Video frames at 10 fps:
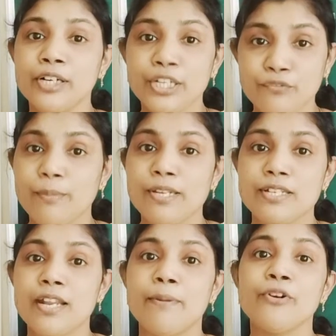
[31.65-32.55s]

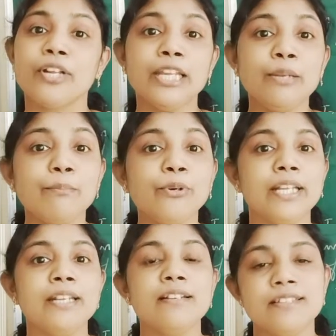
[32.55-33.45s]
information about input
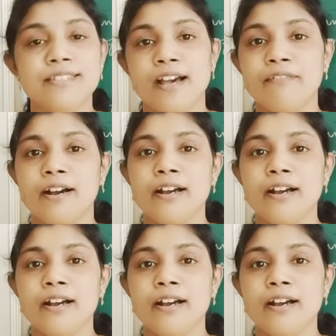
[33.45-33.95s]
in Java.